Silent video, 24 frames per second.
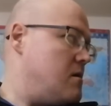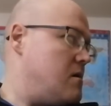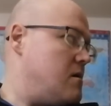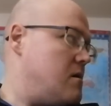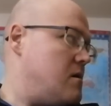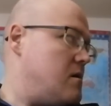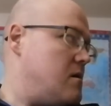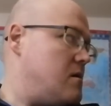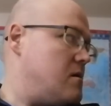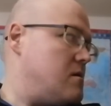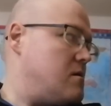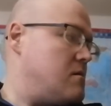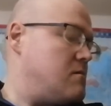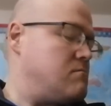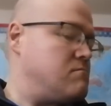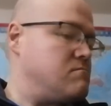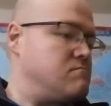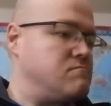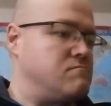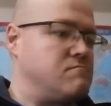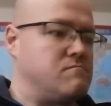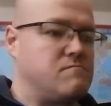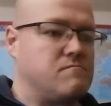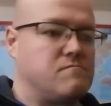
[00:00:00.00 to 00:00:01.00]
and
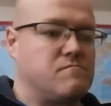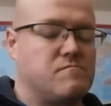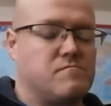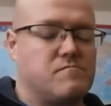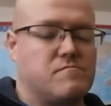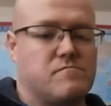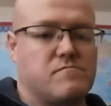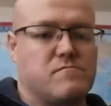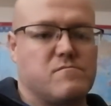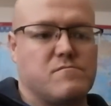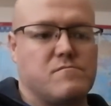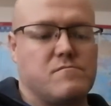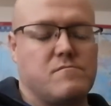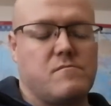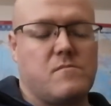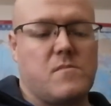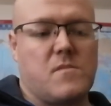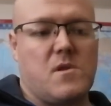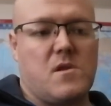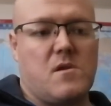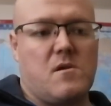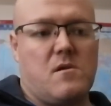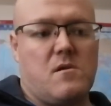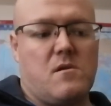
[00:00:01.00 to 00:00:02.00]

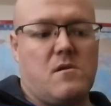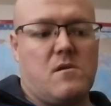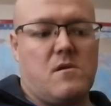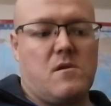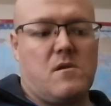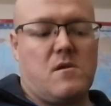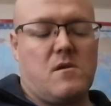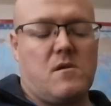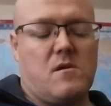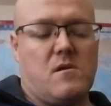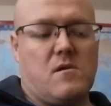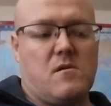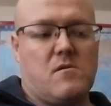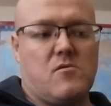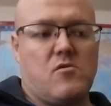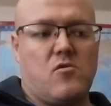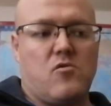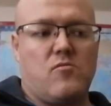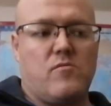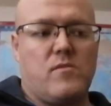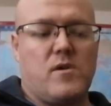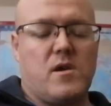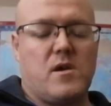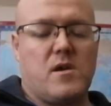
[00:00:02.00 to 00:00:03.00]
they
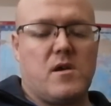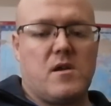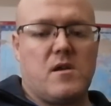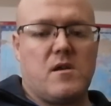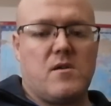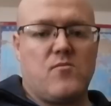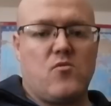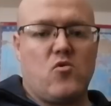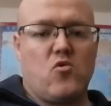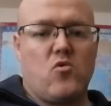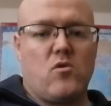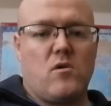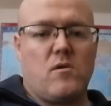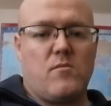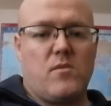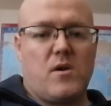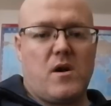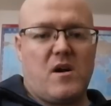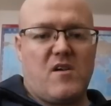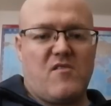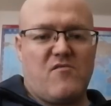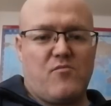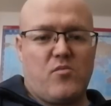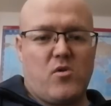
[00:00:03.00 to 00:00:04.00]
told me to get in the motor, but
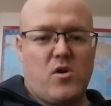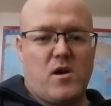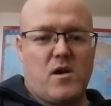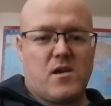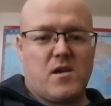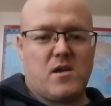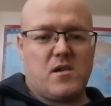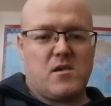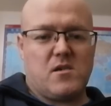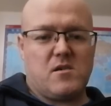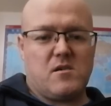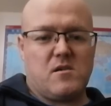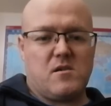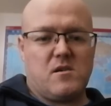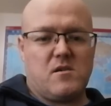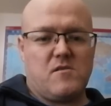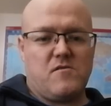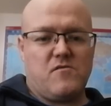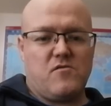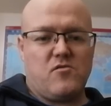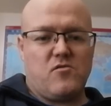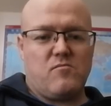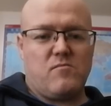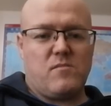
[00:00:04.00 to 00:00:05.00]
I've put a kitchen
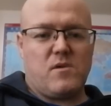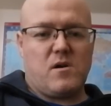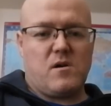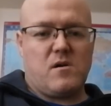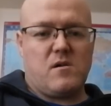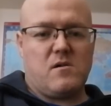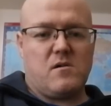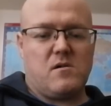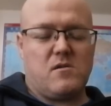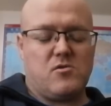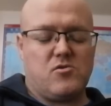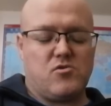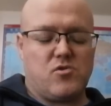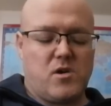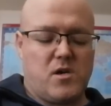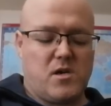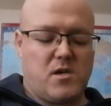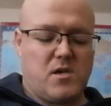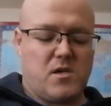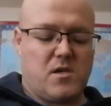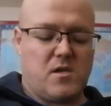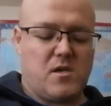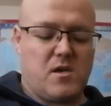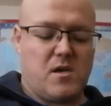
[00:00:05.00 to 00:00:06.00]
knife down my
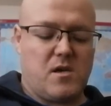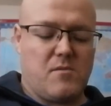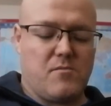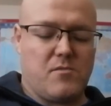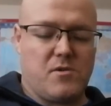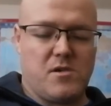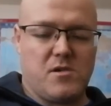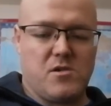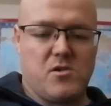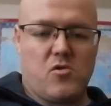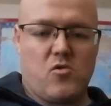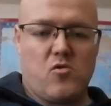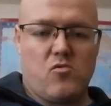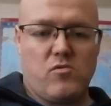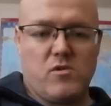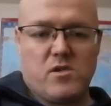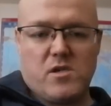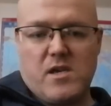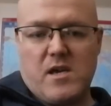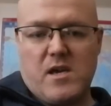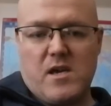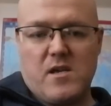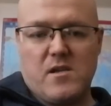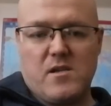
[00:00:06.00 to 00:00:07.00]
trachea tap because I always
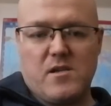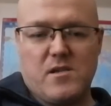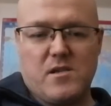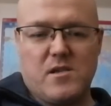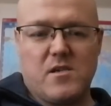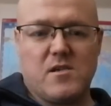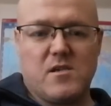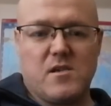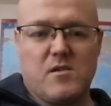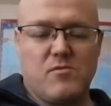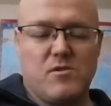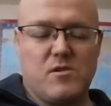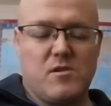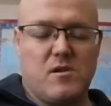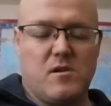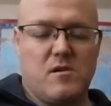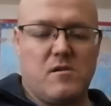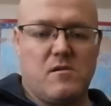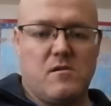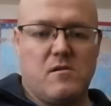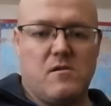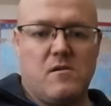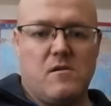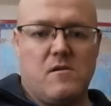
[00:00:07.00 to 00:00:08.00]
carried, because I
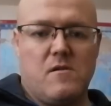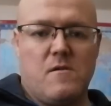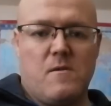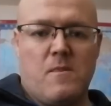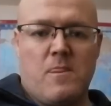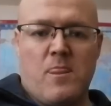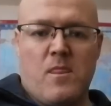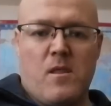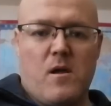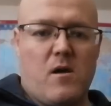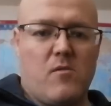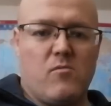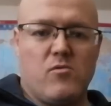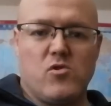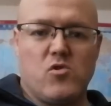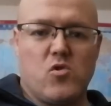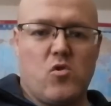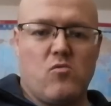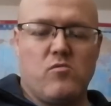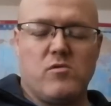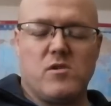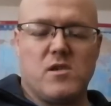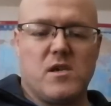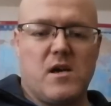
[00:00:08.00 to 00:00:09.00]
was
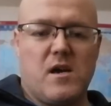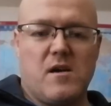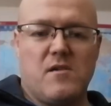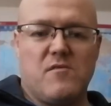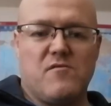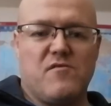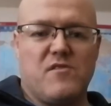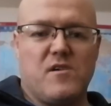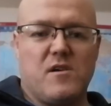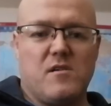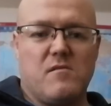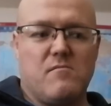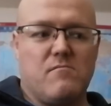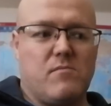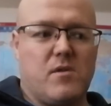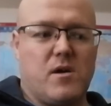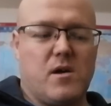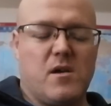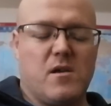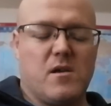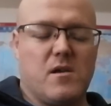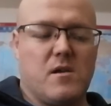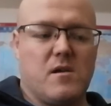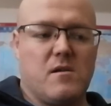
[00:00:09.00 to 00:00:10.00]
always gang fighting
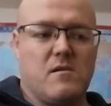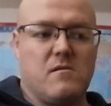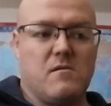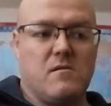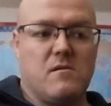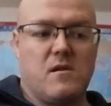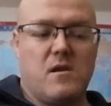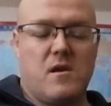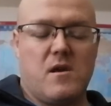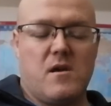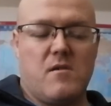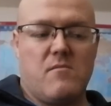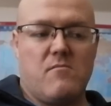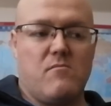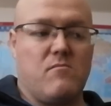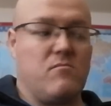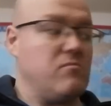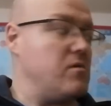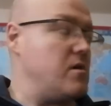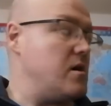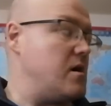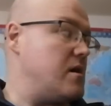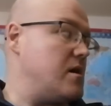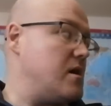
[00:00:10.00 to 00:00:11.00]
back then, and
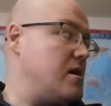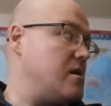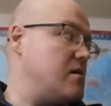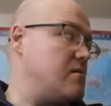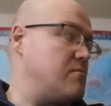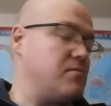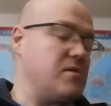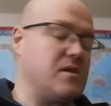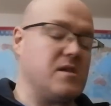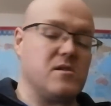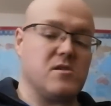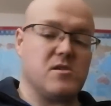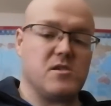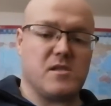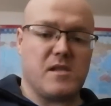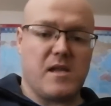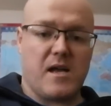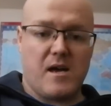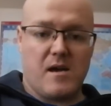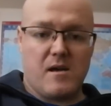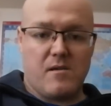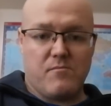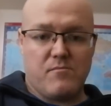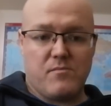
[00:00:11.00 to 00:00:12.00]
I had been
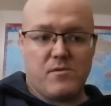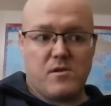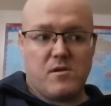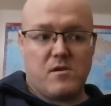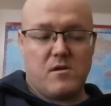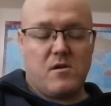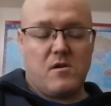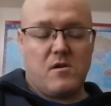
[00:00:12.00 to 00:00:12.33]
stabbed